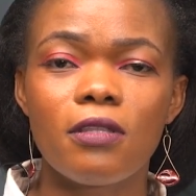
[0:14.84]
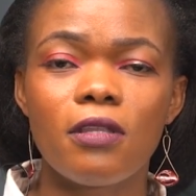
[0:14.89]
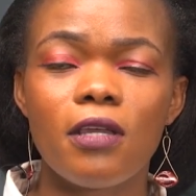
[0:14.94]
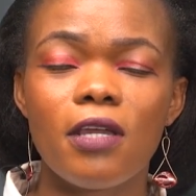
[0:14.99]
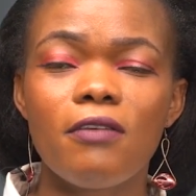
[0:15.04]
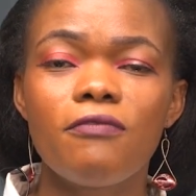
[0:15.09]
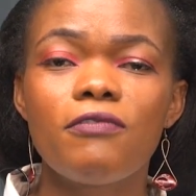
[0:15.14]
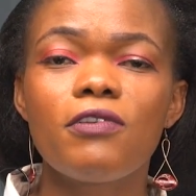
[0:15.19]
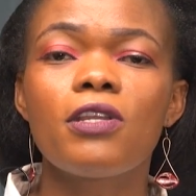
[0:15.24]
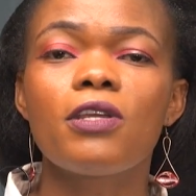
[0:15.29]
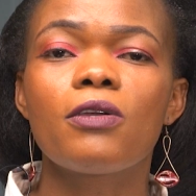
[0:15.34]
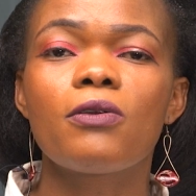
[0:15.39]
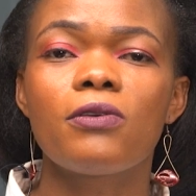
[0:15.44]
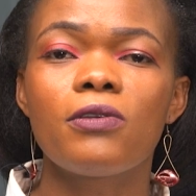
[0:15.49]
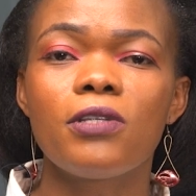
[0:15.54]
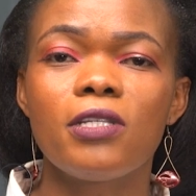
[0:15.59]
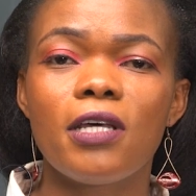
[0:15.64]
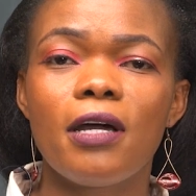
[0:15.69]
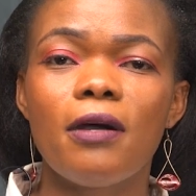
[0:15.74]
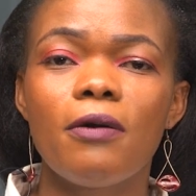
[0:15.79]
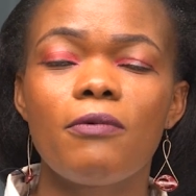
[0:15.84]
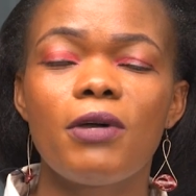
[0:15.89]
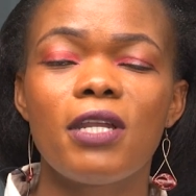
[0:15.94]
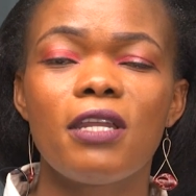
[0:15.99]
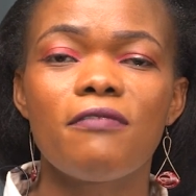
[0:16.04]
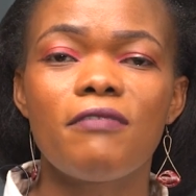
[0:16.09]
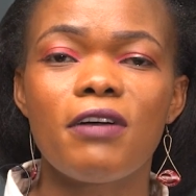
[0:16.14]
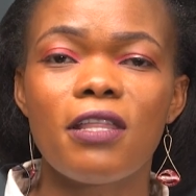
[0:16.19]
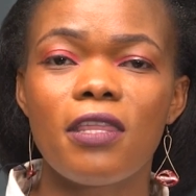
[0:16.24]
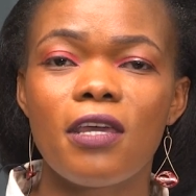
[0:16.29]
every recruiter
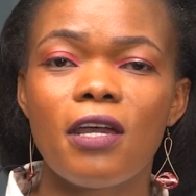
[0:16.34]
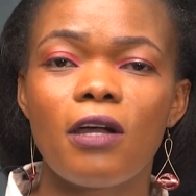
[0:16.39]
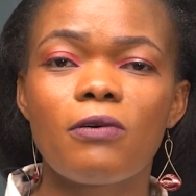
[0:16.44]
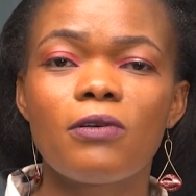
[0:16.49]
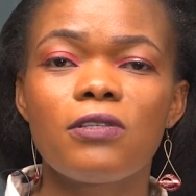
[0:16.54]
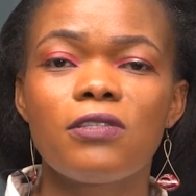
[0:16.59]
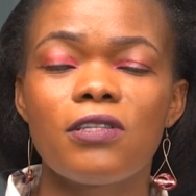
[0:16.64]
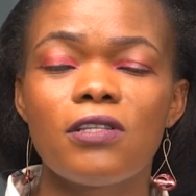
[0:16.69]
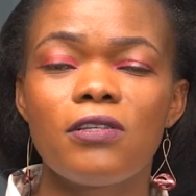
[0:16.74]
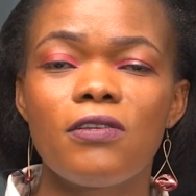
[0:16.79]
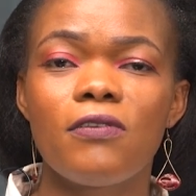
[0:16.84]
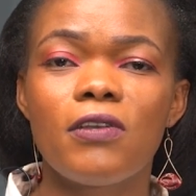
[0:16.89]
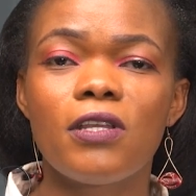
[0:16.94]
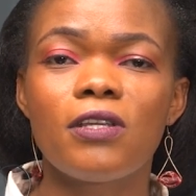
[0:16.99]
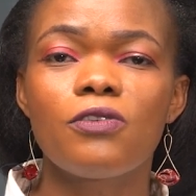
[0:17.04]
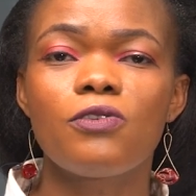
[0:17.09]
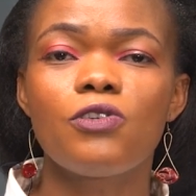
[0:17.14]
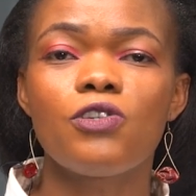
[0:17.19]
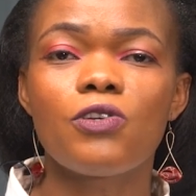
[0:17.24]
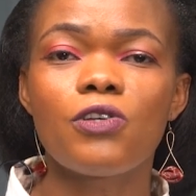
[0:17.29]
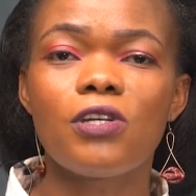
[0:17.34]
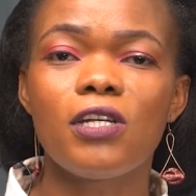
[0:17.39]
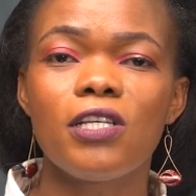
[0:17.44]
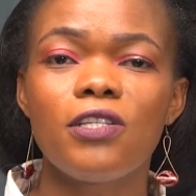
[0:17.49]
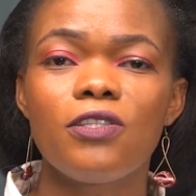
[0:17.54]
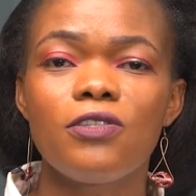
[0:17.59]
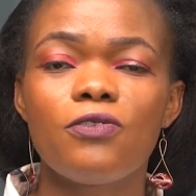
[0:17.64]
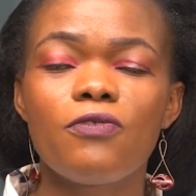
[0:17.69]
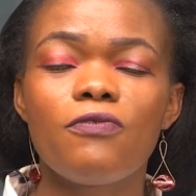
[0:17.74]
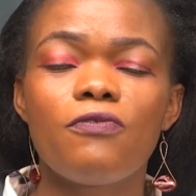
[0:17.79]
whenever they are considering to
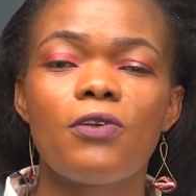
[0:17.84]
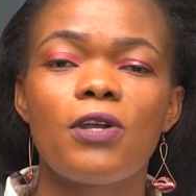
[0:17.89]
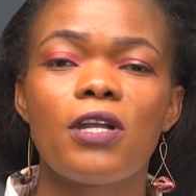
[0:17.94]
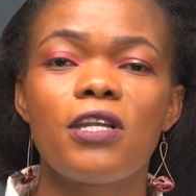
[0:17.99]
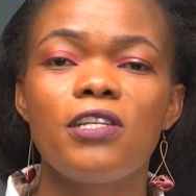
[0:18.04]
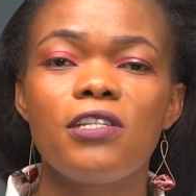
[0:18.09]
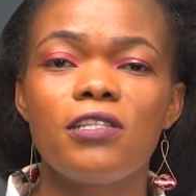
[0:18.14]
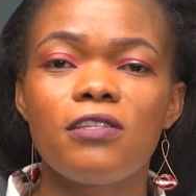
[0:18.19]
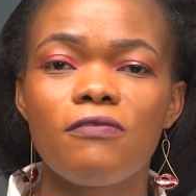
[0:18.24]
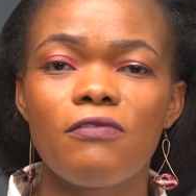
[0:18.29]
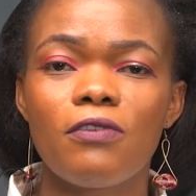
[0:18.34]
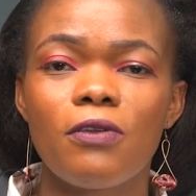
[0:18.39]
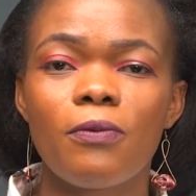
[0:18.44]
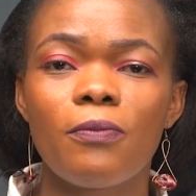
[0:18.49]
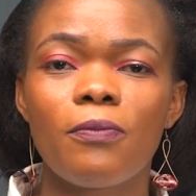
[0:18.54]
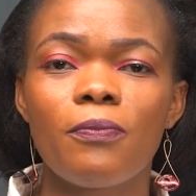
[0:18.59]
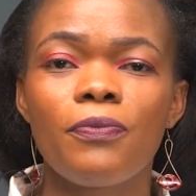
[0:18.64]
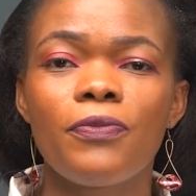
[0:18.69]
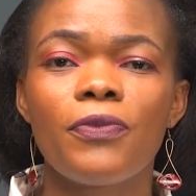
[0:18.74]
shortlist you for an interview.